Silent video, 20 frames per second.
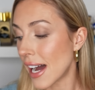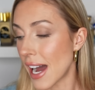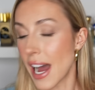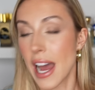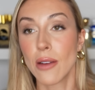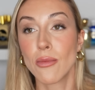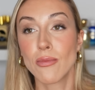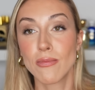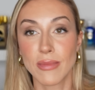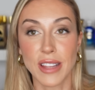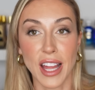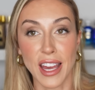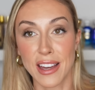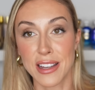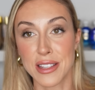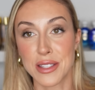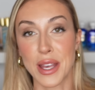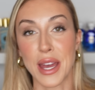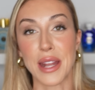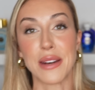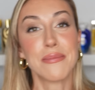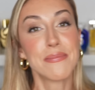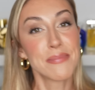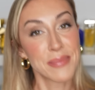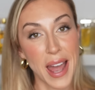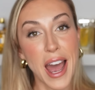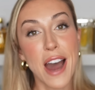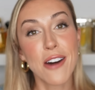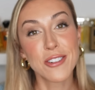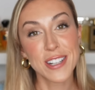I, like I said,
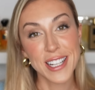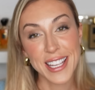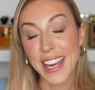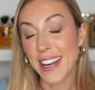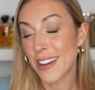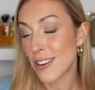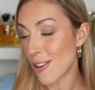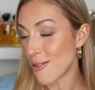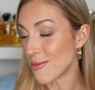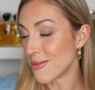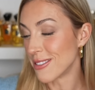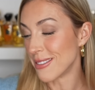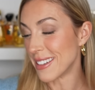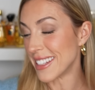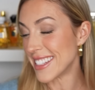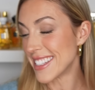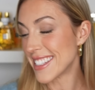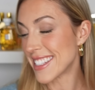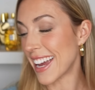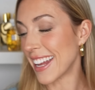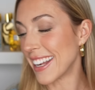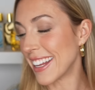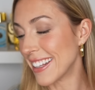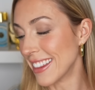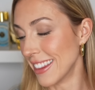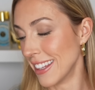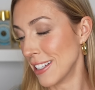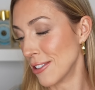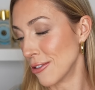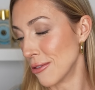I want to get compliments. I need
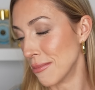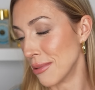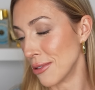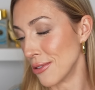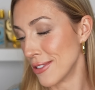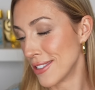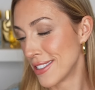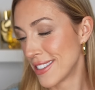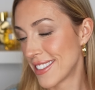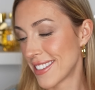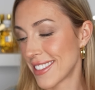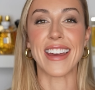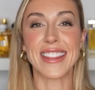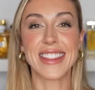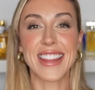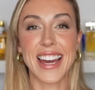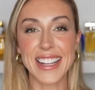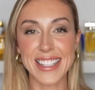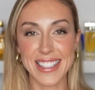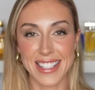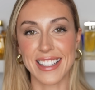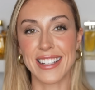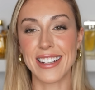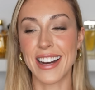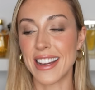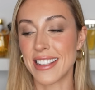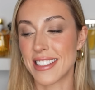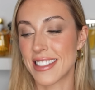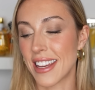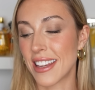a little boost. That is it
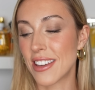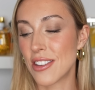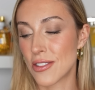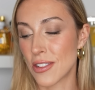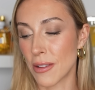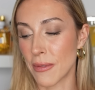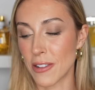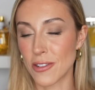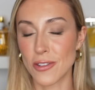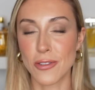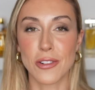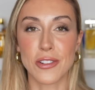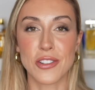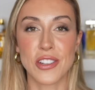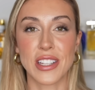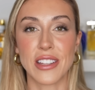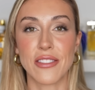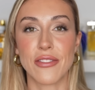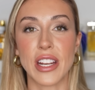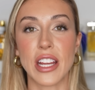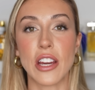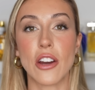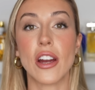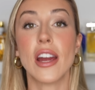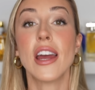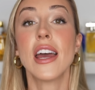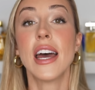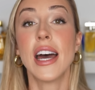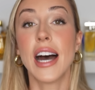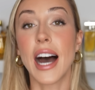guys. Thank you so much for watching the video.
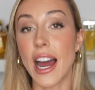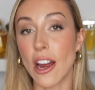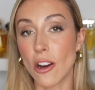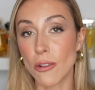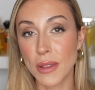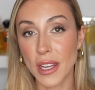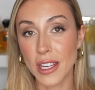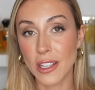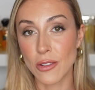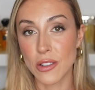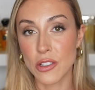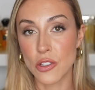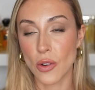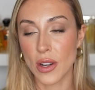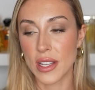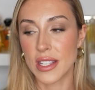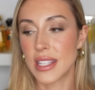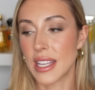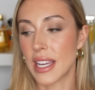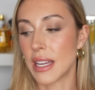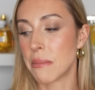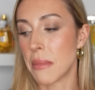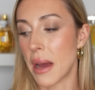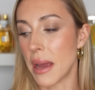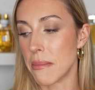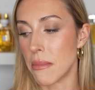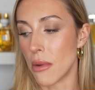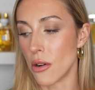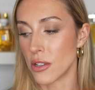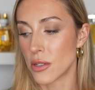I hope that you enjoyed seeing my
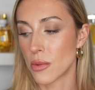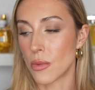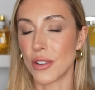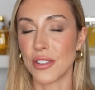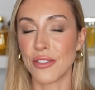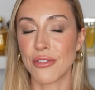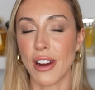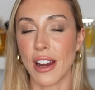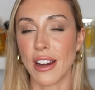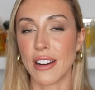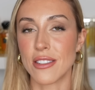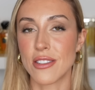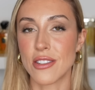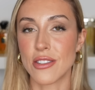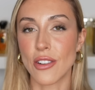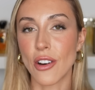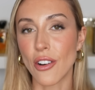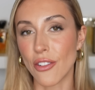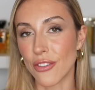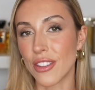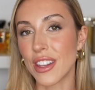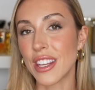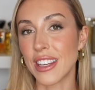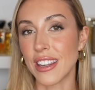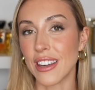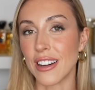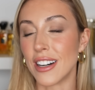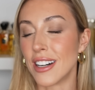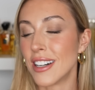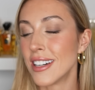most worn fragrances of the
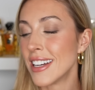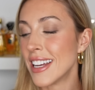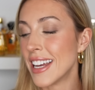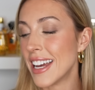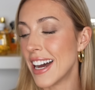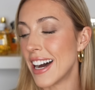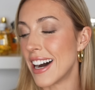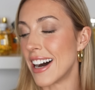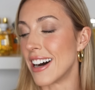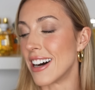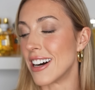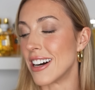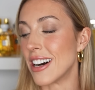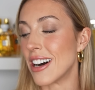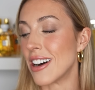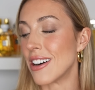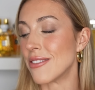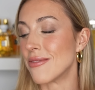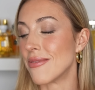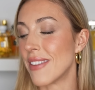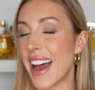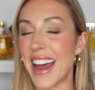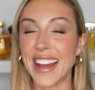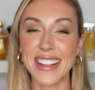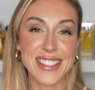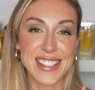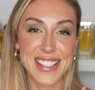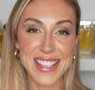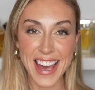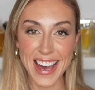year. Um,
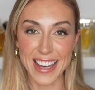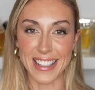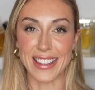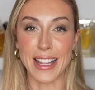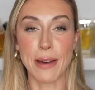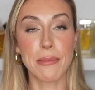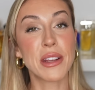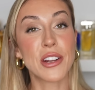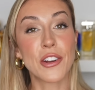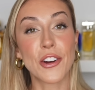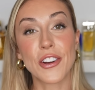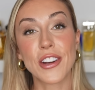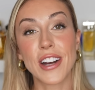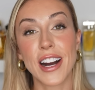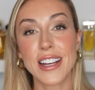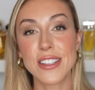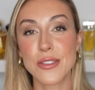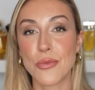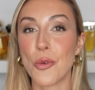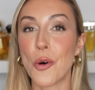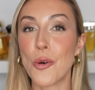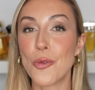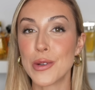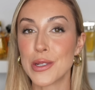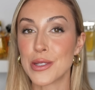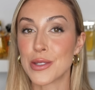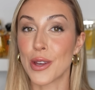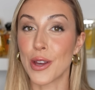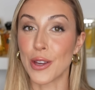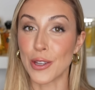and yeah, let me know guys, what
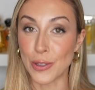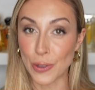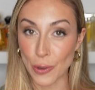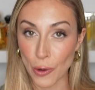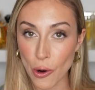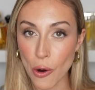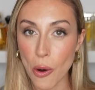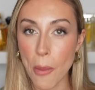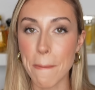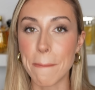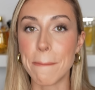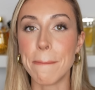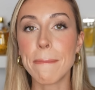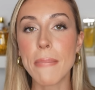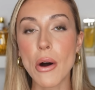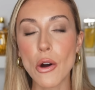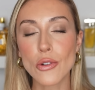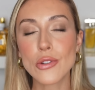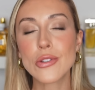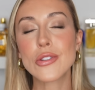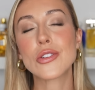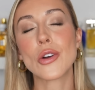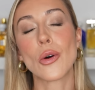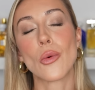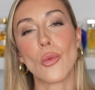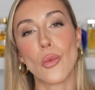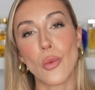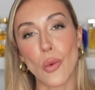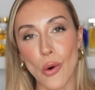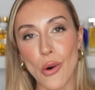was your most
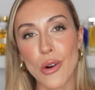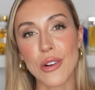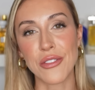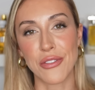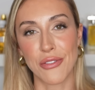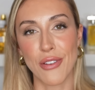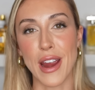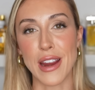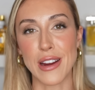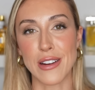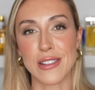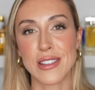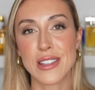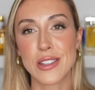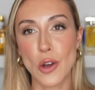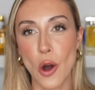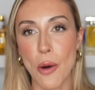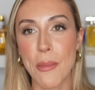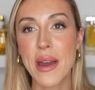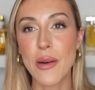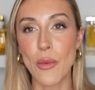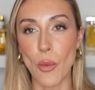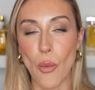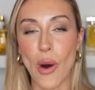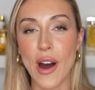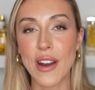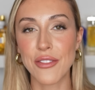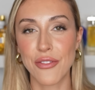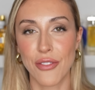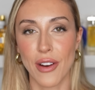worn fragrance? Comment
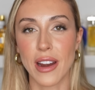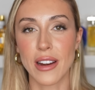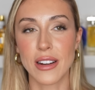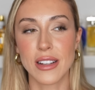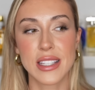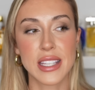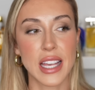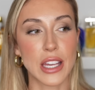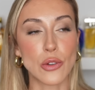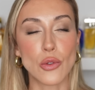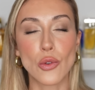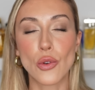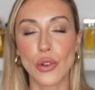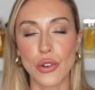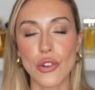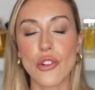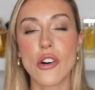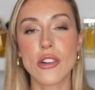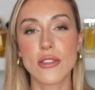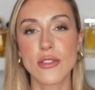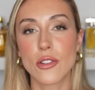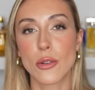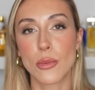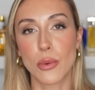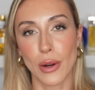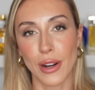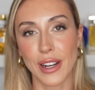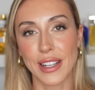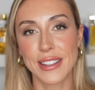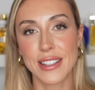one fragrance that you could not stop
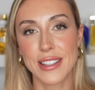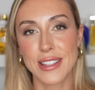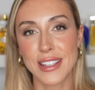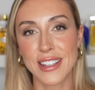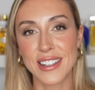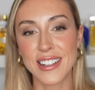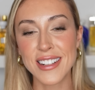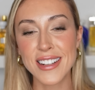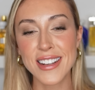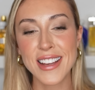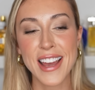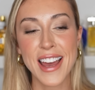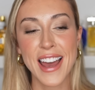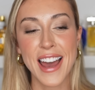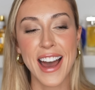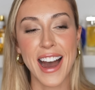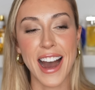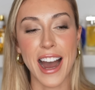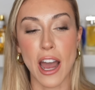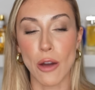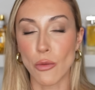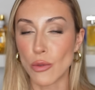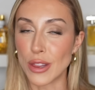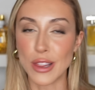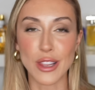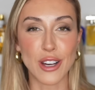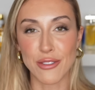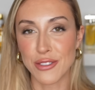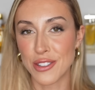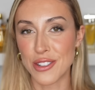wearing this year. I would
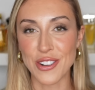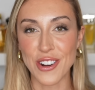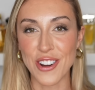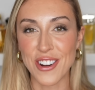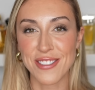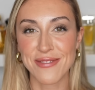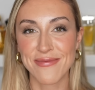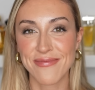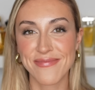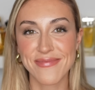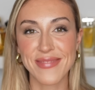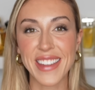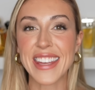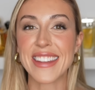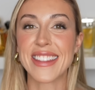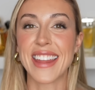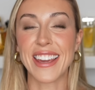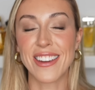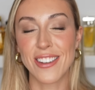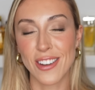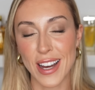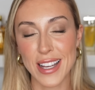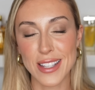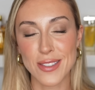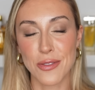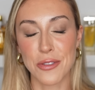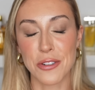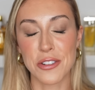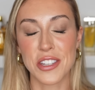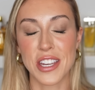love to know. Thank you guys
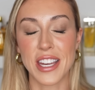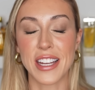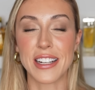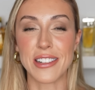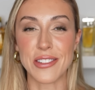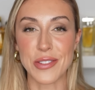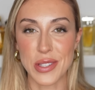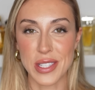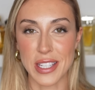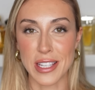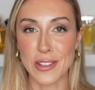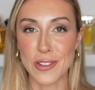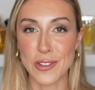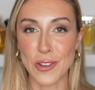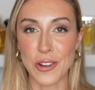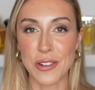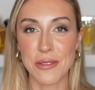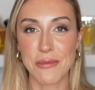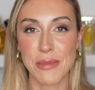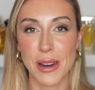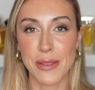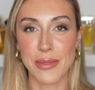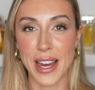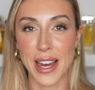for watching and I will see you soon. Bye